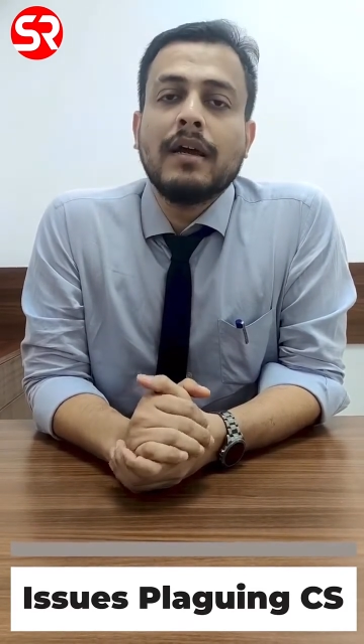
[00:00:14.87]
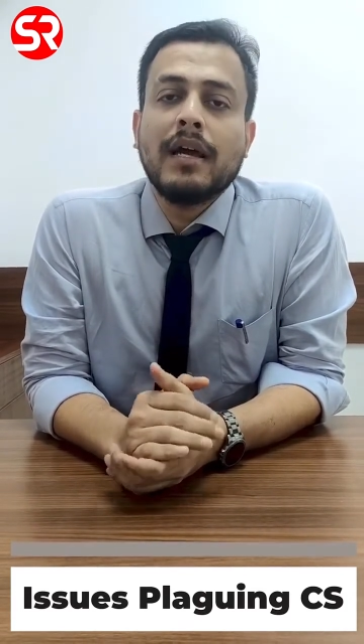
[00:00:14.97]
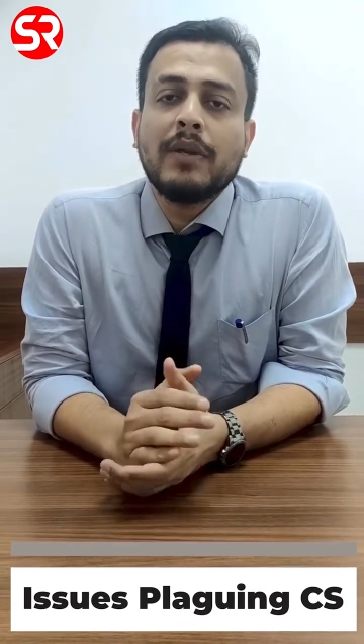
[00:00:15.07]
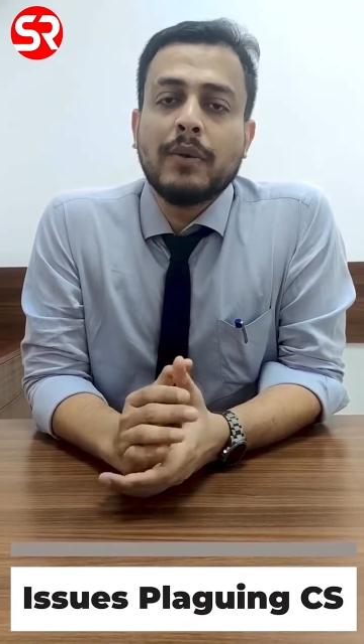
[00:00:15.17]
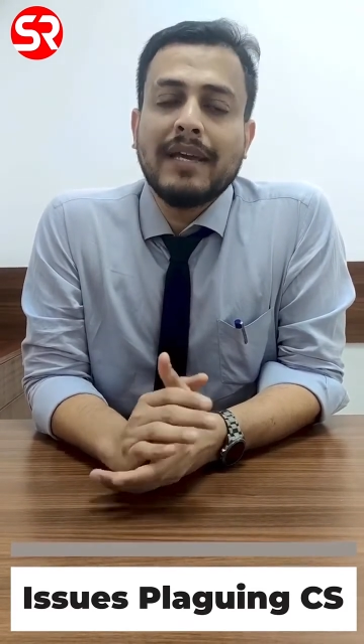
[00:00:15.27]

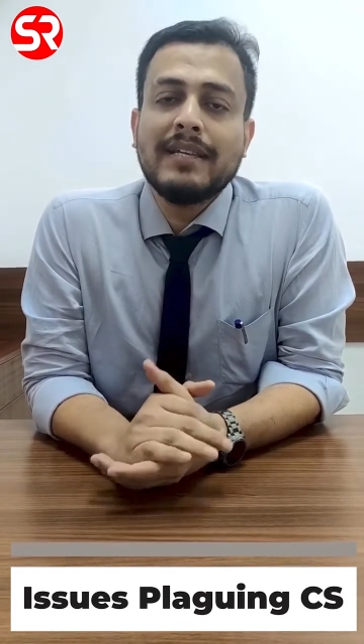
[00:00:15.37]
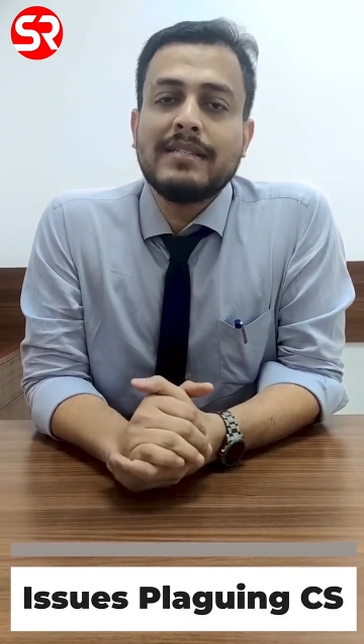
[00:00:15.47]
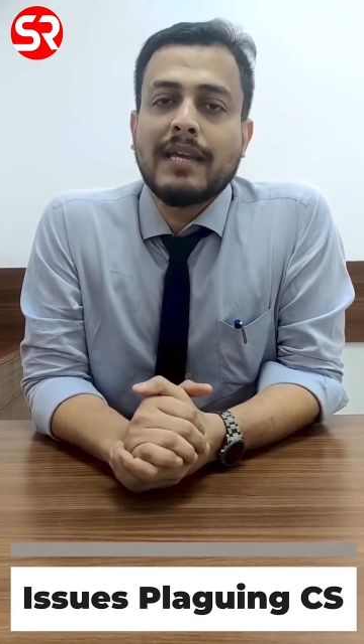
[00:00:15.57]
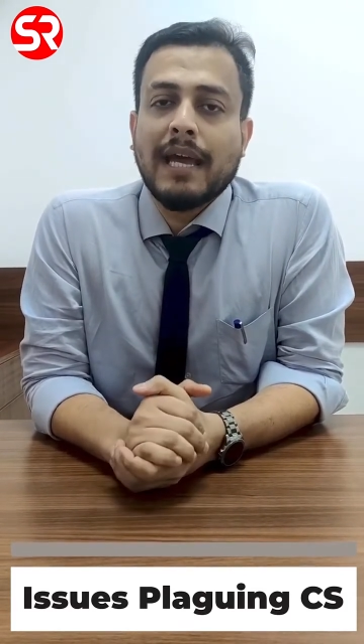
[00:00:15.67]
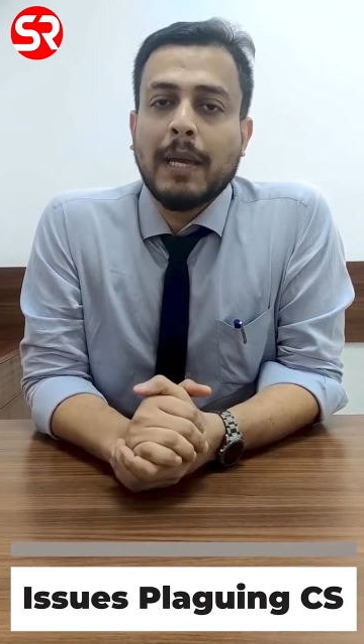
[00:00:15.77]
in
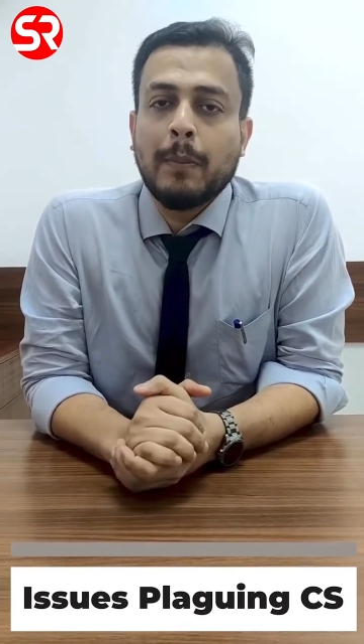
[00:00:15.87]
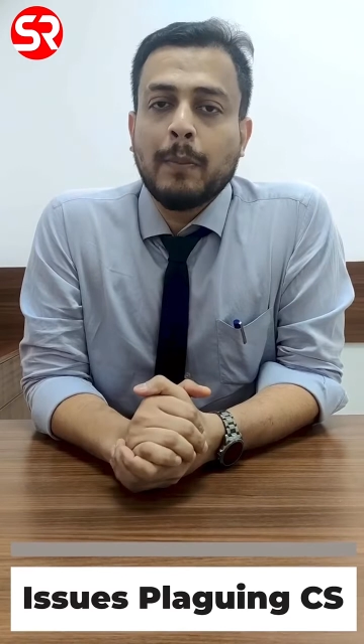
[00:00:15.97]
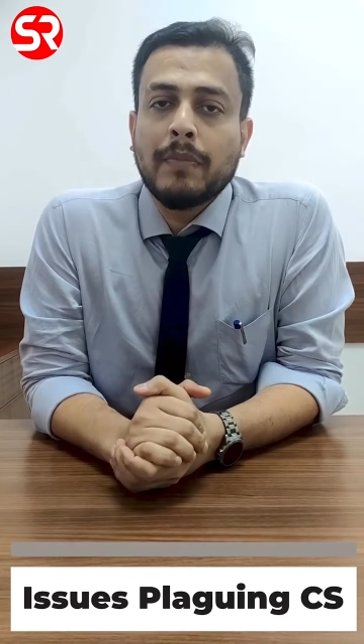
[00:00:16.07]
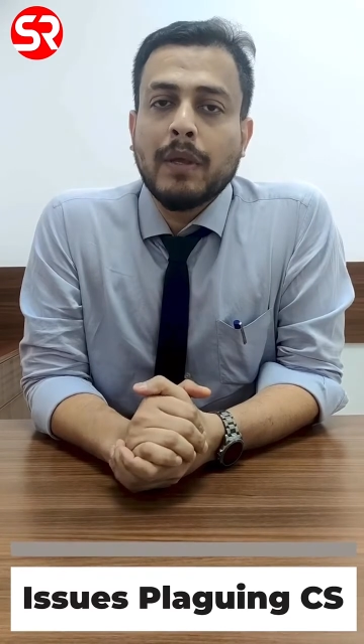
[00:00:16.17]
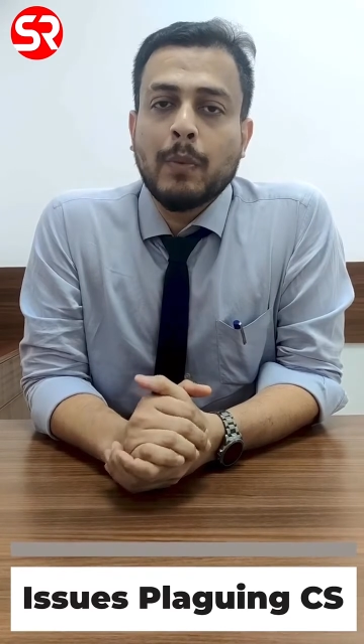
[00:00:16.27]
today's
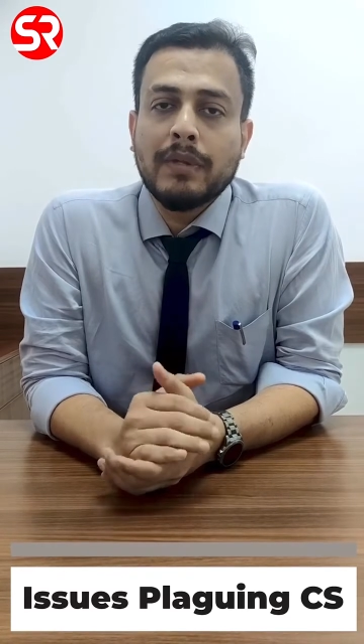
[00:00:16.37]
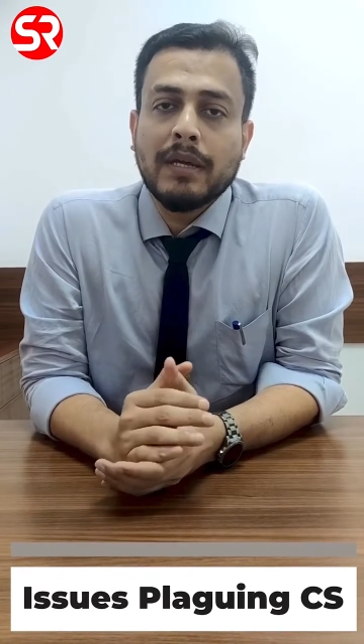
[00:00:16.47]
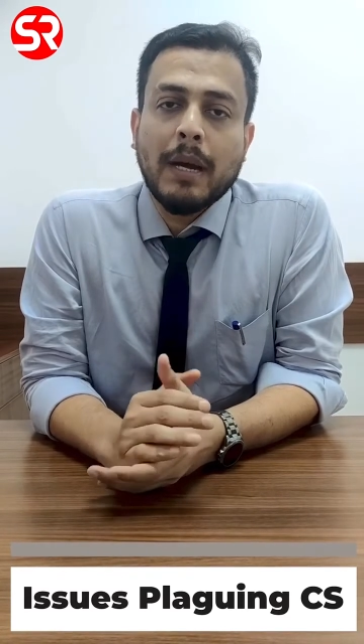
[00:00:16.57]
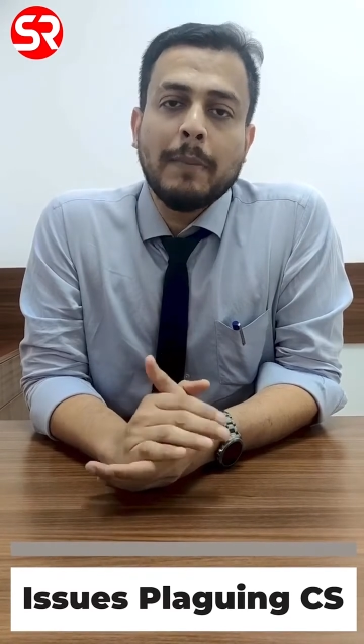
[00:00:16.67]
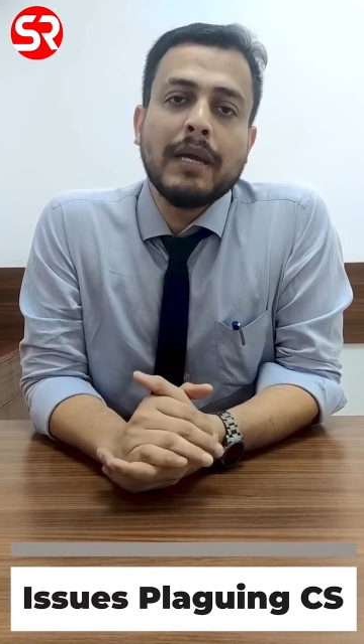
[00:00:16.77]
time, with the
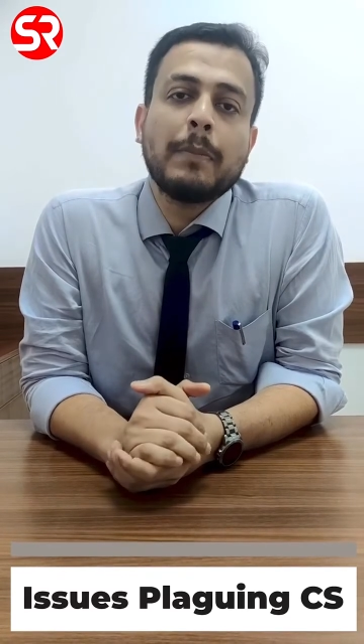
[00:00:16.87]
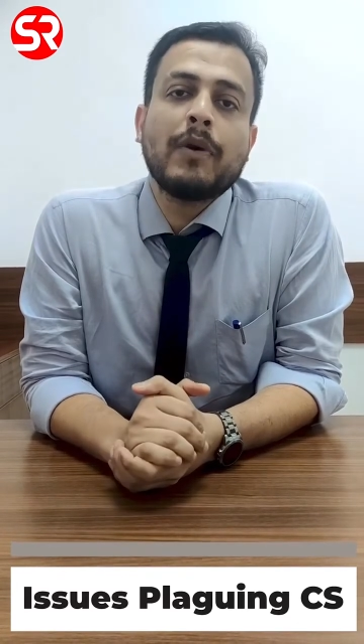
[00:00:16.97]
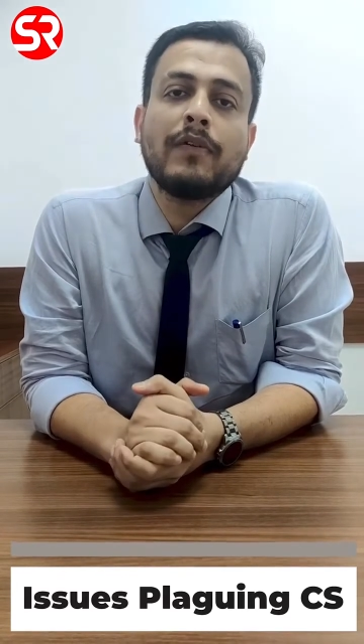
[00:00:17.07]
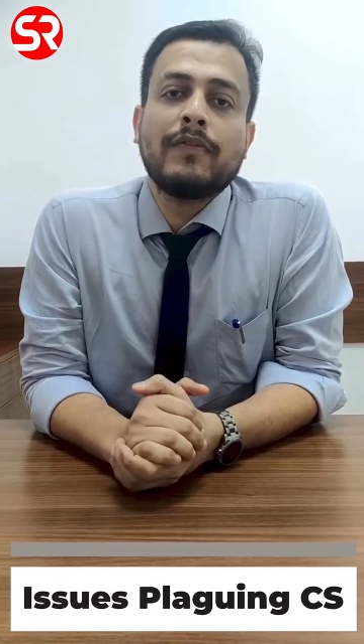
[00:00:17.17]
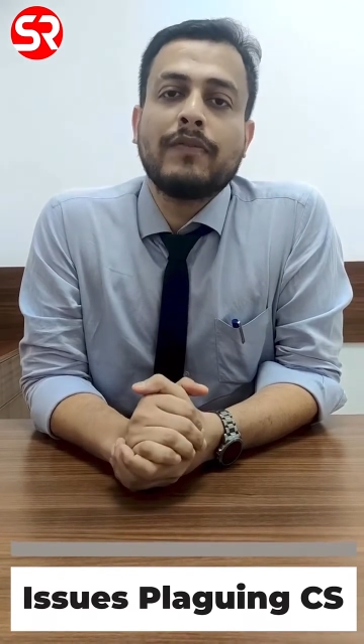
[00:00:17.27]
coming up
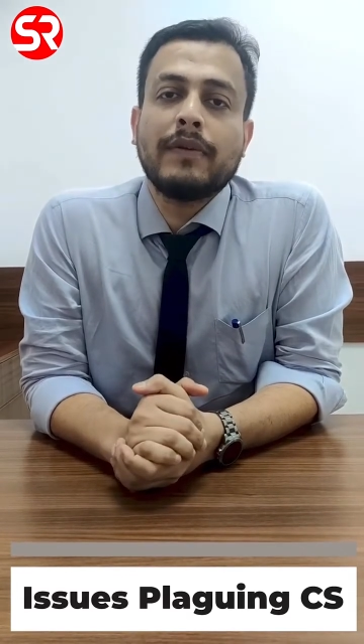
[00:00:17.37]
of